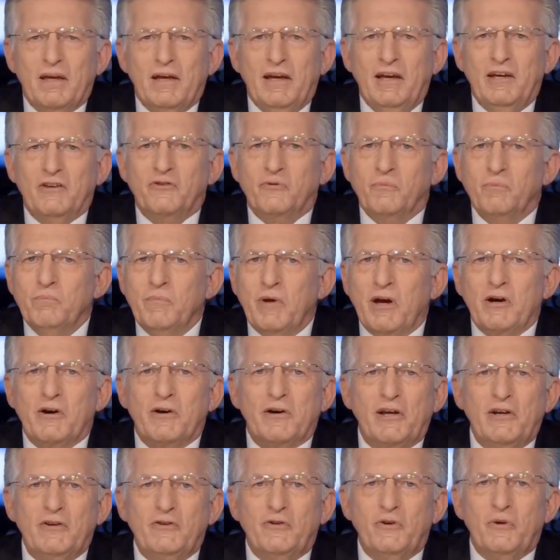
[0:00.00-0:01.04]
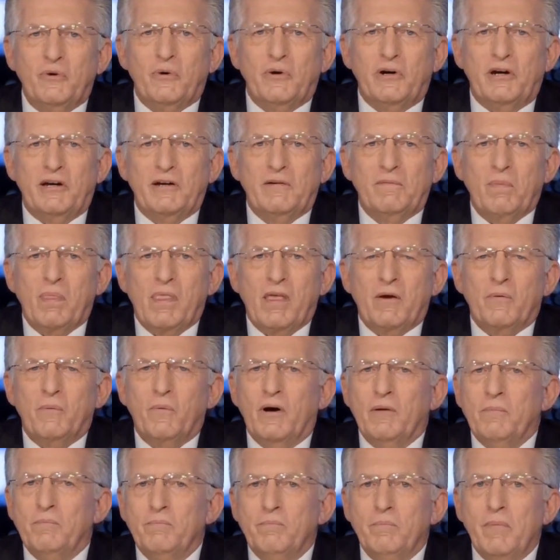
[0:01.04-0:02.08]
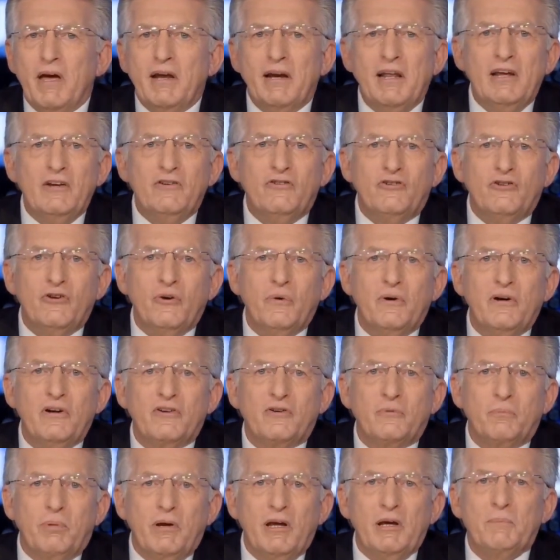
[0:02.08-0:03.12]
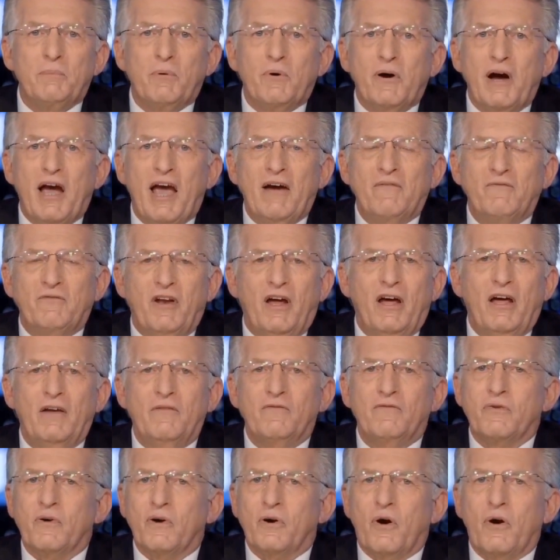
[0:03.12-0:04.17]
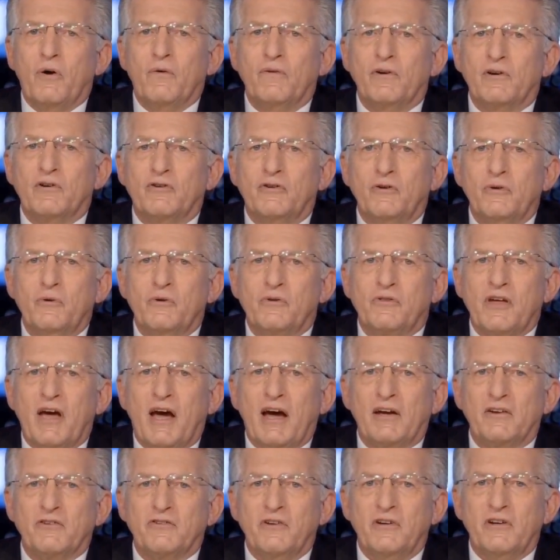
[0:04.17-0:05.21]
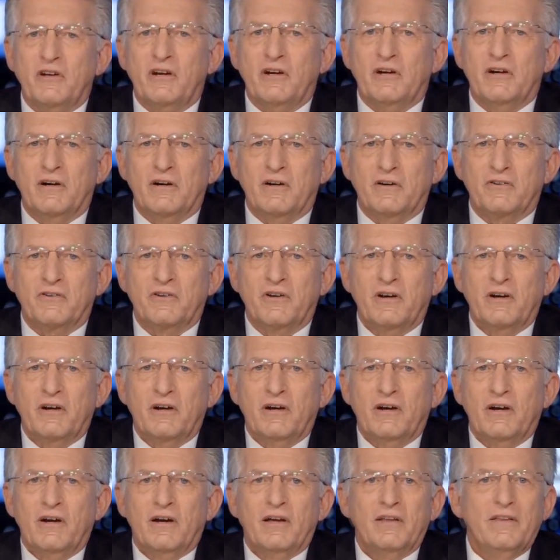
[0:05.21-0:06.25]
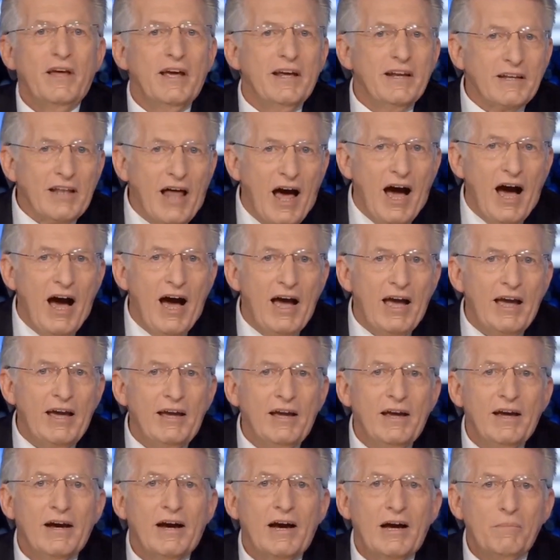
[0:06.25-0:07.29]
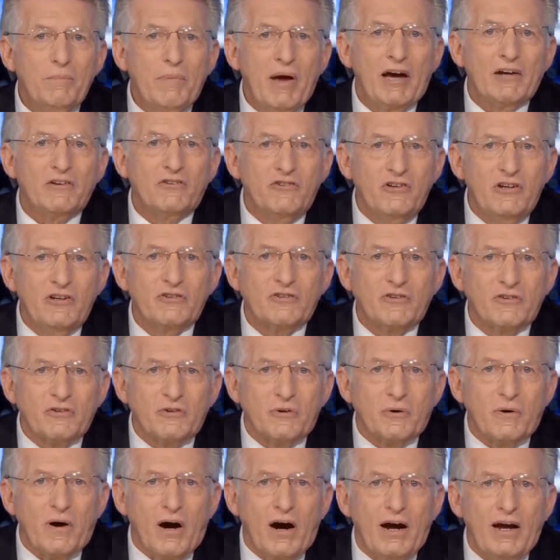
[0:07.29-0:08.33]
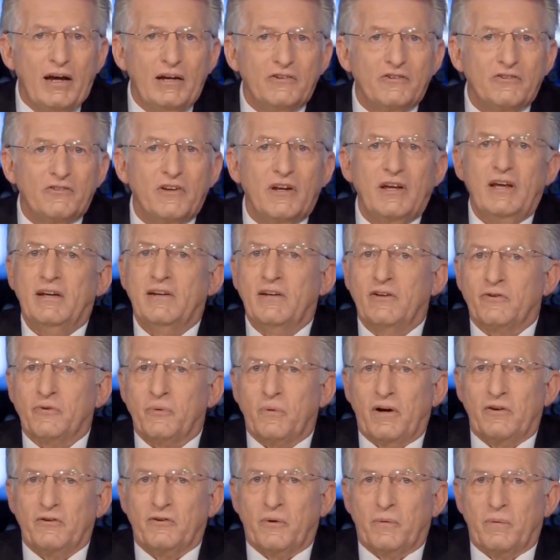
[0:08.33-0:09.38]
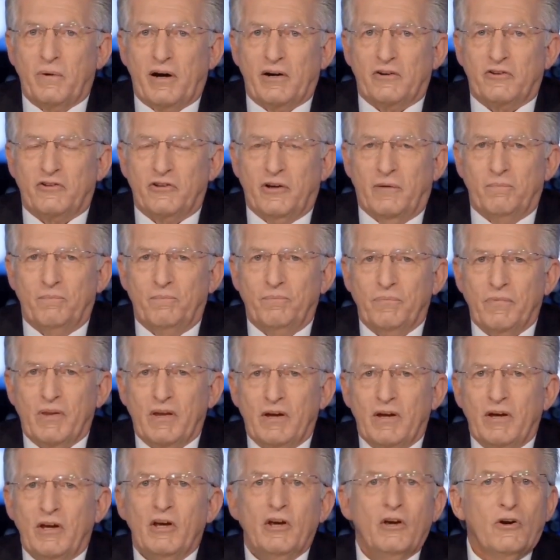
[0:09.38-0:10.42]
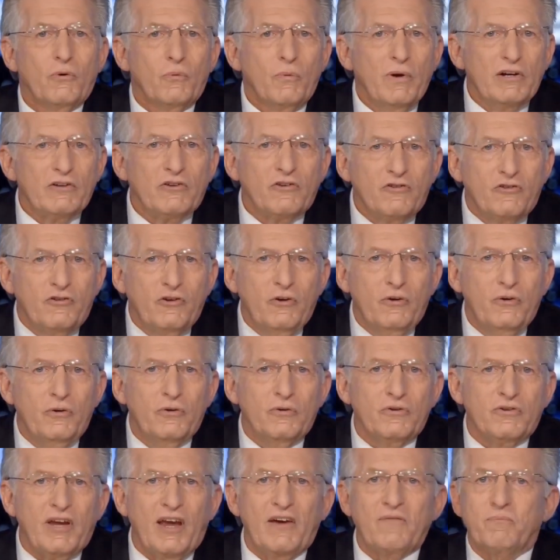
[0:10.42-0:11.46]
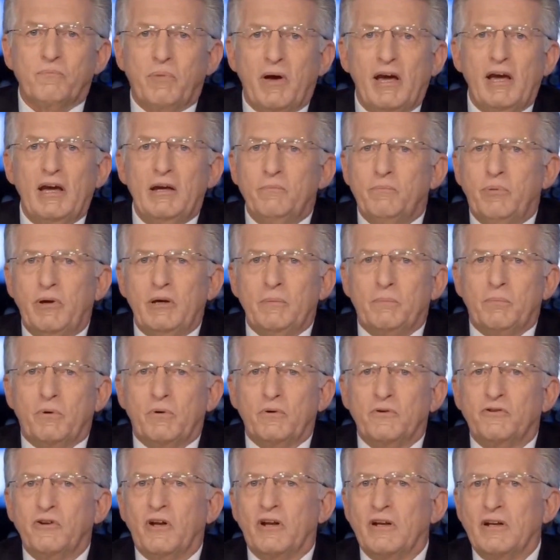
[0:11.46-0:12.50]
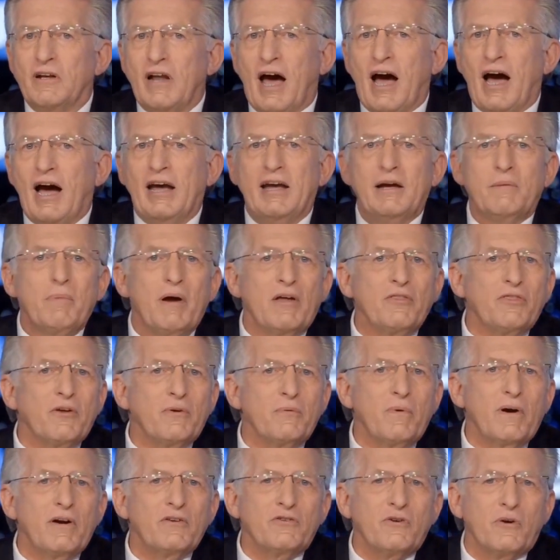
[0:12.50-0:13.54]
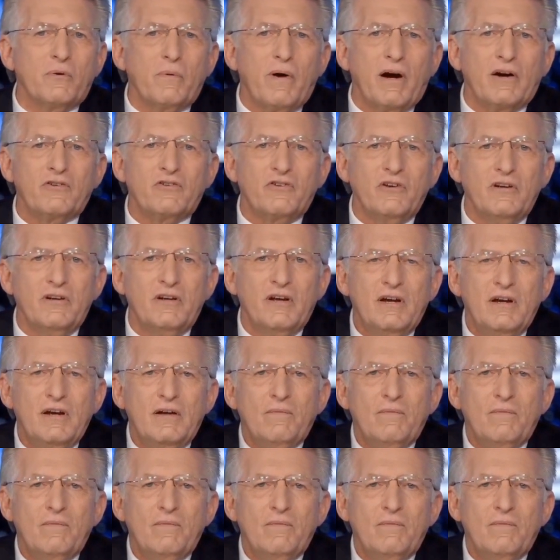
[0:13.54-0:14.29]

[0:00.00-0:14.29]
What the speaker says: is merely doing what many Jewish people have done for over 2,000 years. They lie about Jesus Christ and his resurrection. Rich Jews have paid people to lie about the resurrection